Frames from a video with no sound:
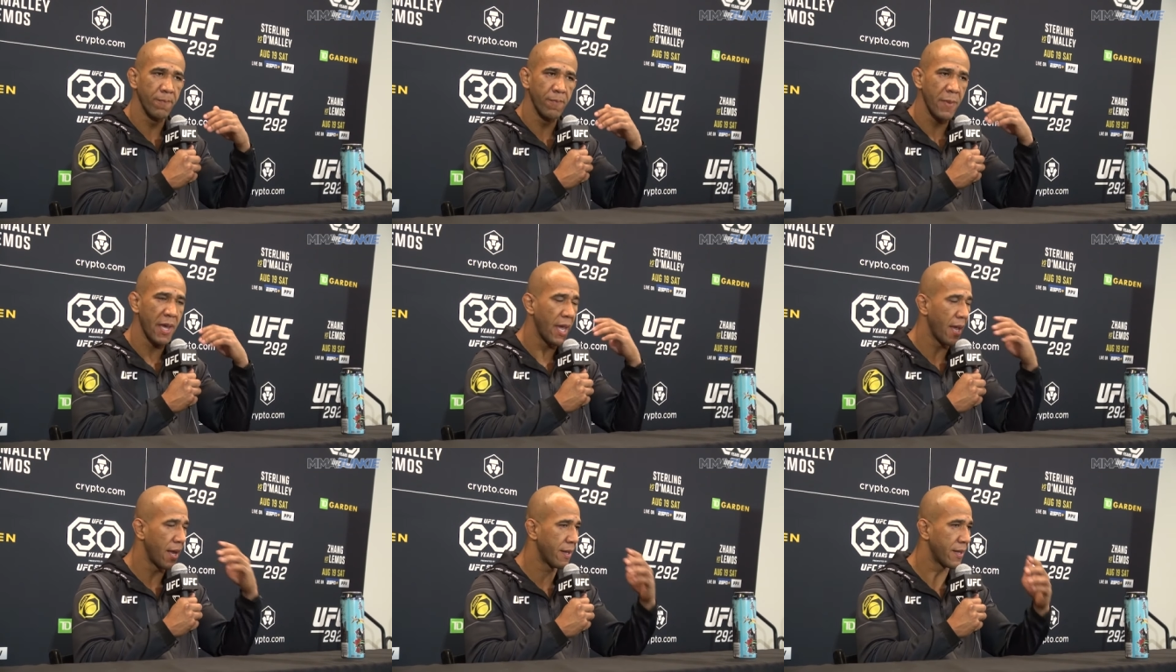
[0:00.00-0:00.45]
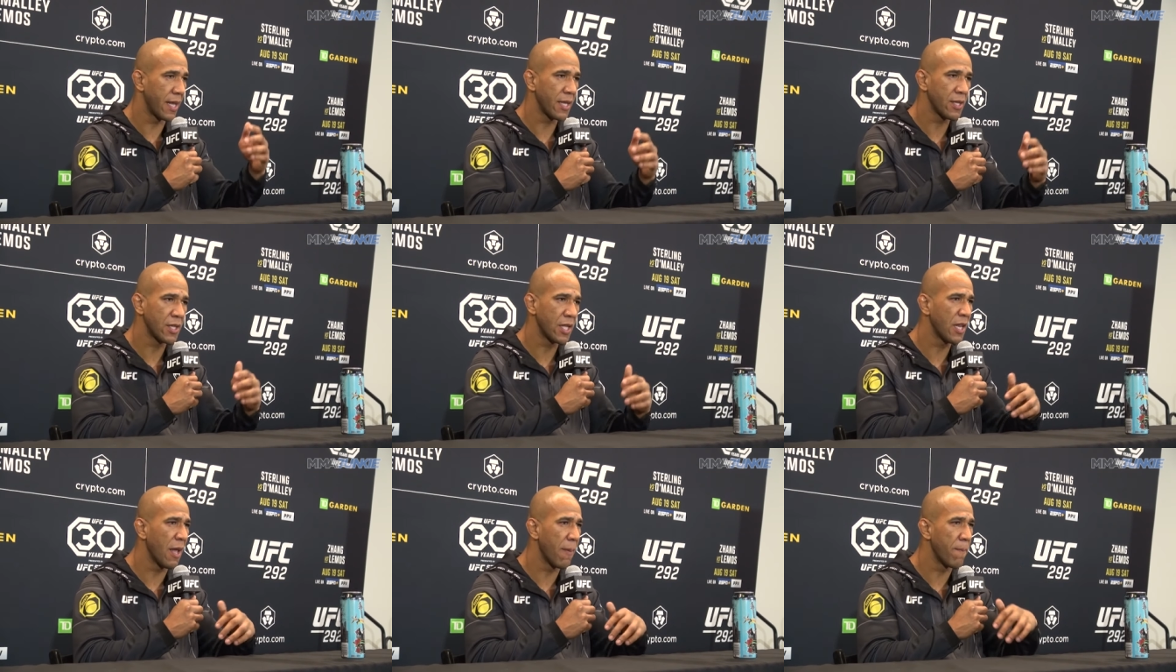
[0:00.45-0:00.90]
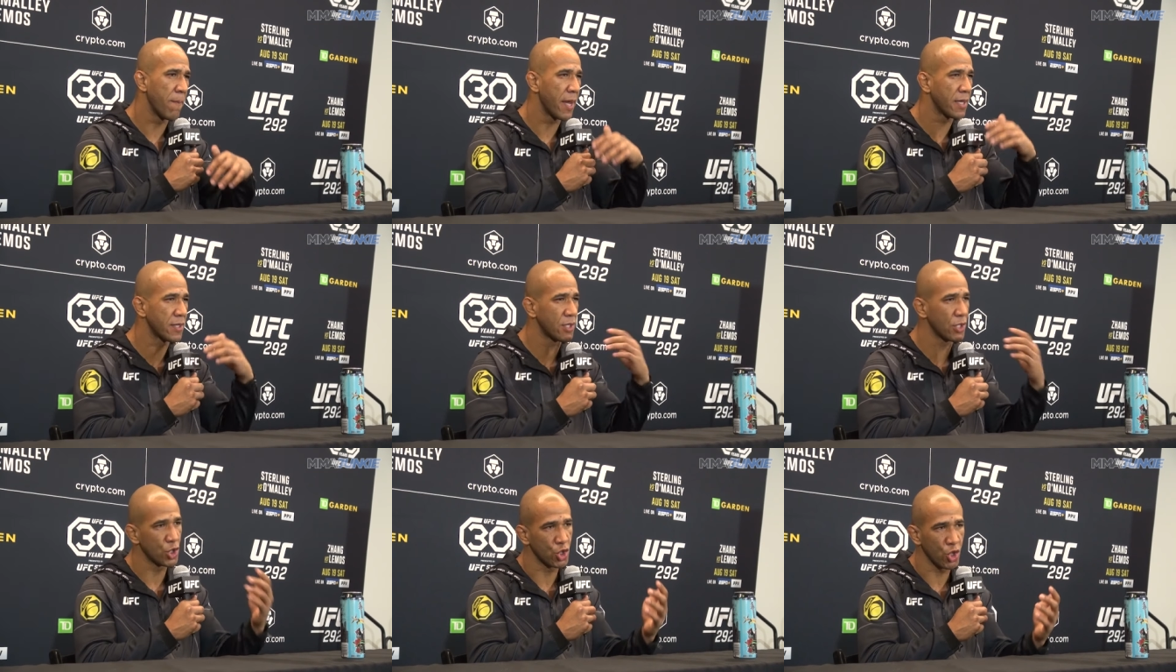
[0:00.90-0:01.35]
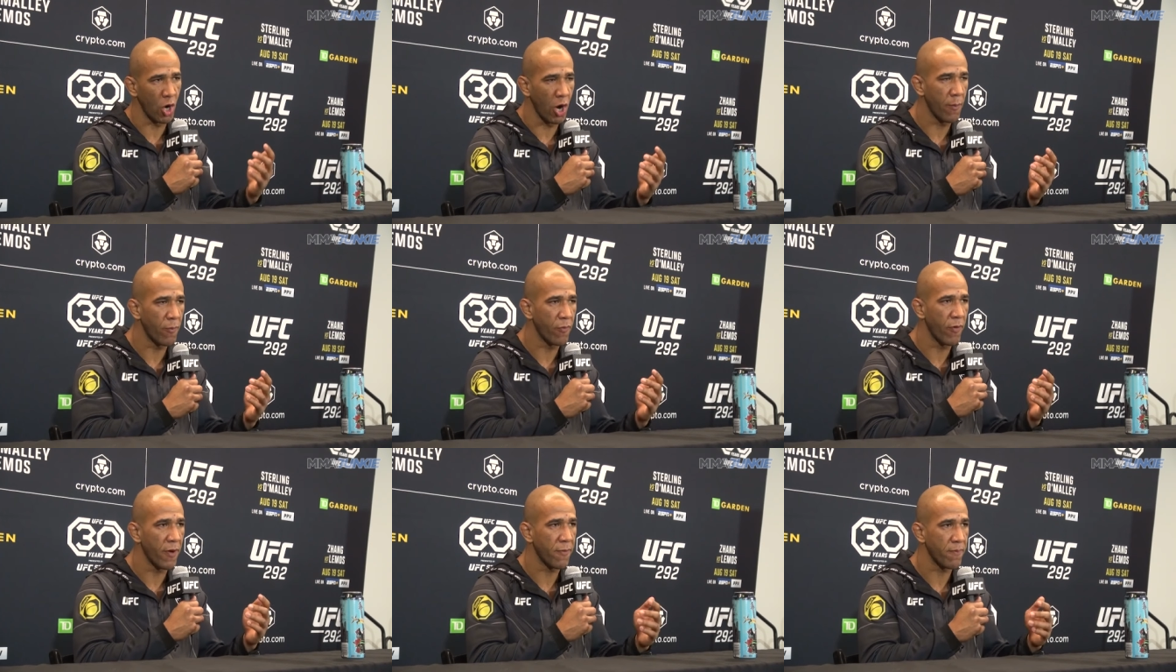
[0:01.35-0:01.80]
Man, they did an amazing
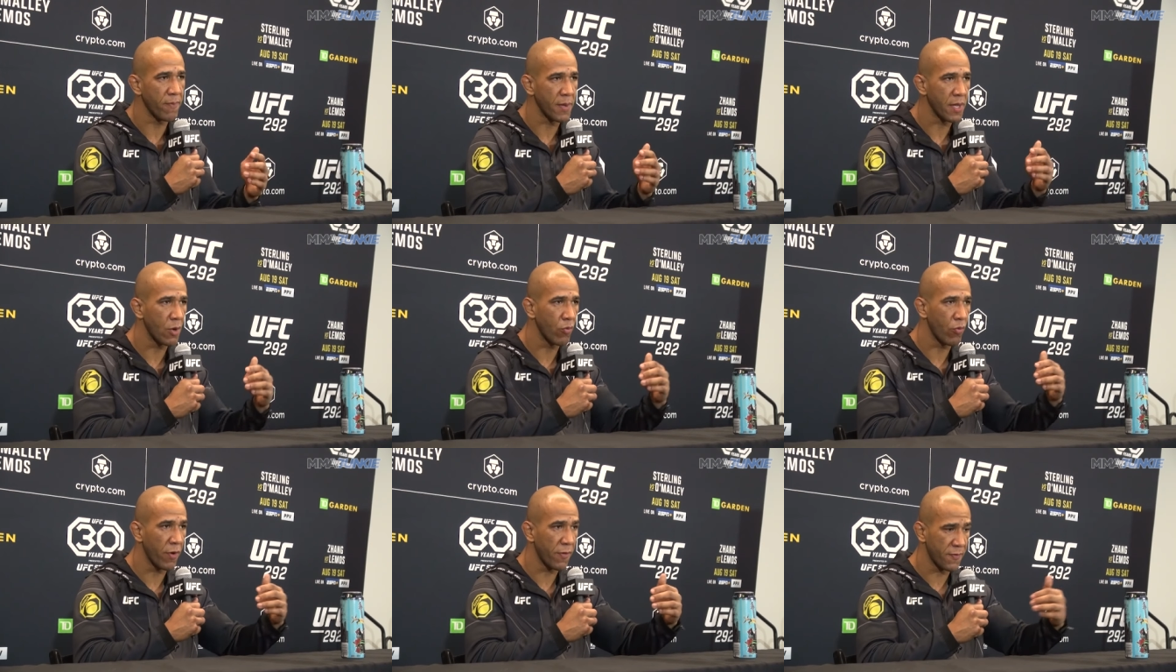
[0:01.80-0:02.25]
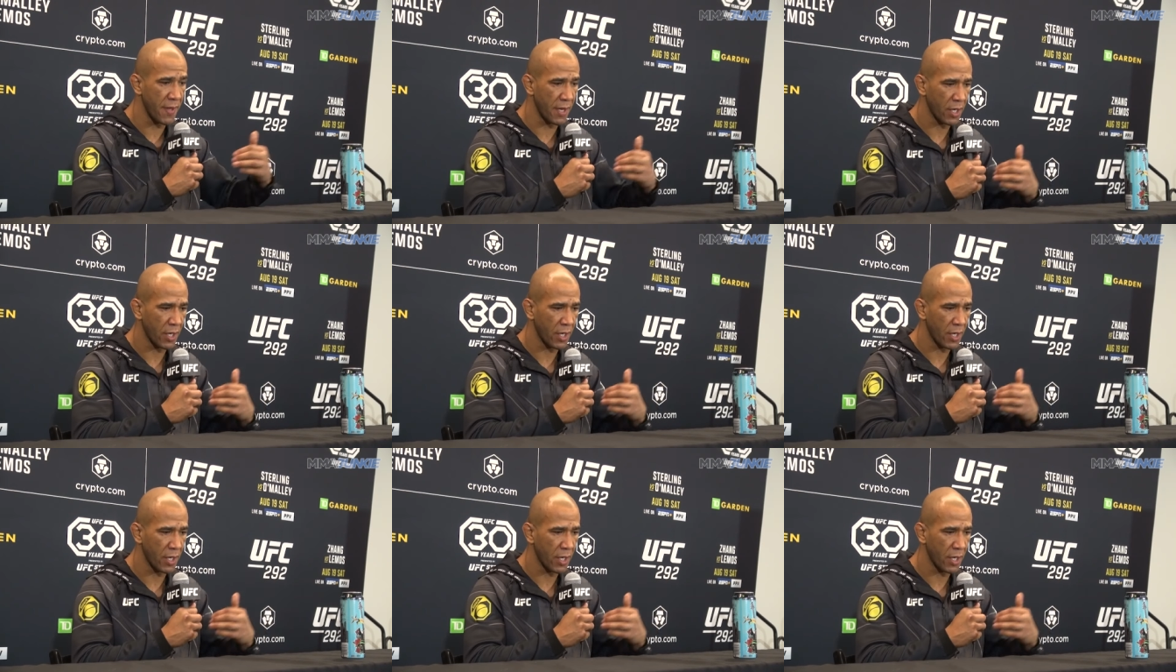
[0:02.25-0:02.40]
job with me with